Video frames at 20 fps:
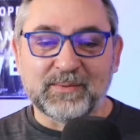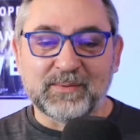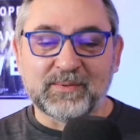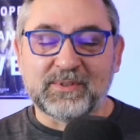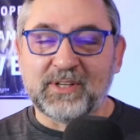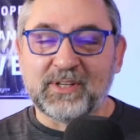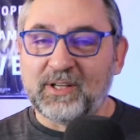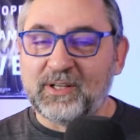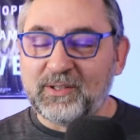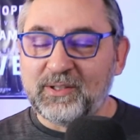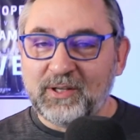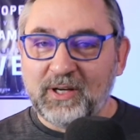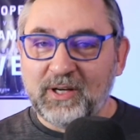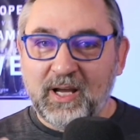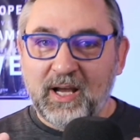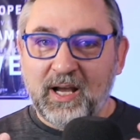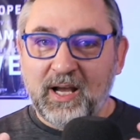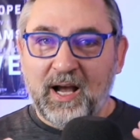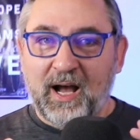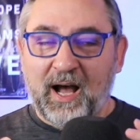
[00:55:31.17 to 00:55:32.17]
So
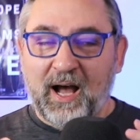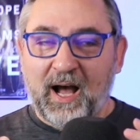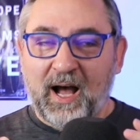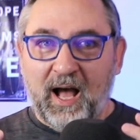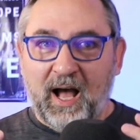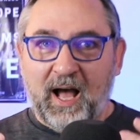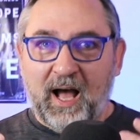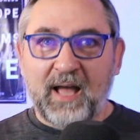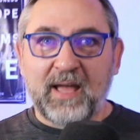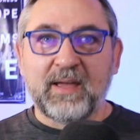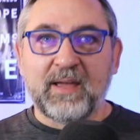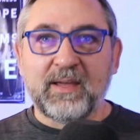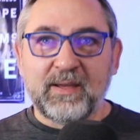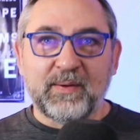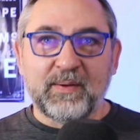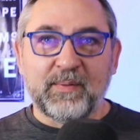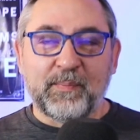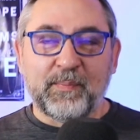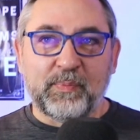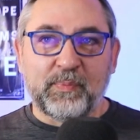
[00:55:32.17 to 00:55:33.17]

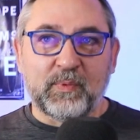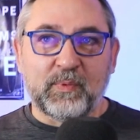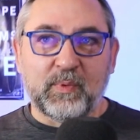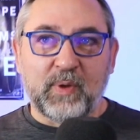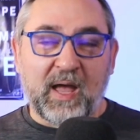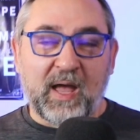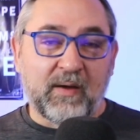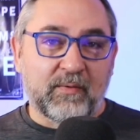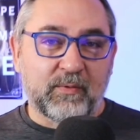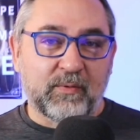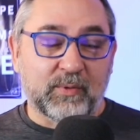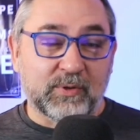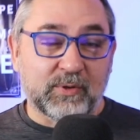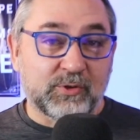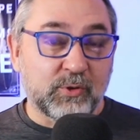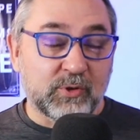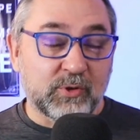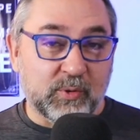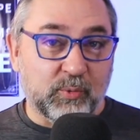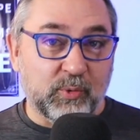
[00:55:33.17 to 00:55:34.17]
I was
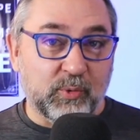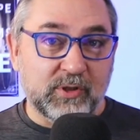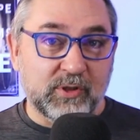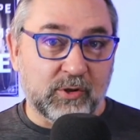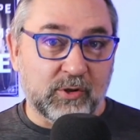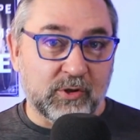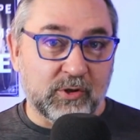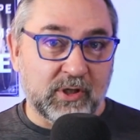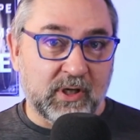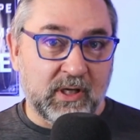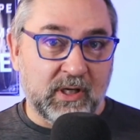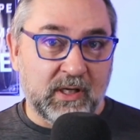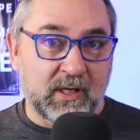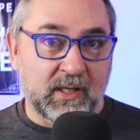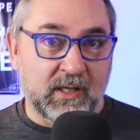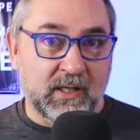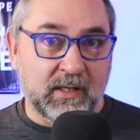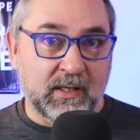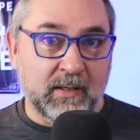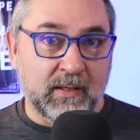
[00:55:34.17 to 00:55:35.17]
doing some research
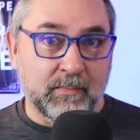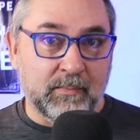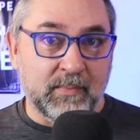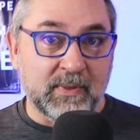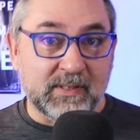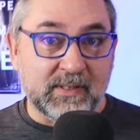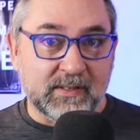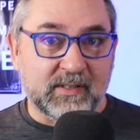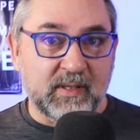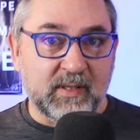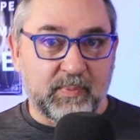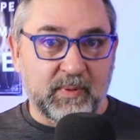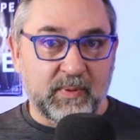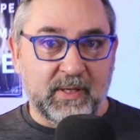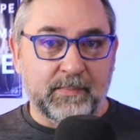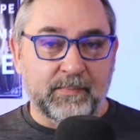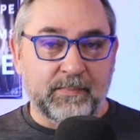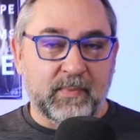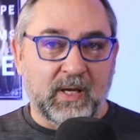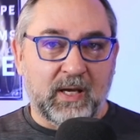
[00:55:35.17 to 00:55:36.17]
in
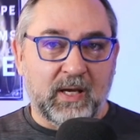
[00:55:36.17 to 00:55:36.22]
Mississippi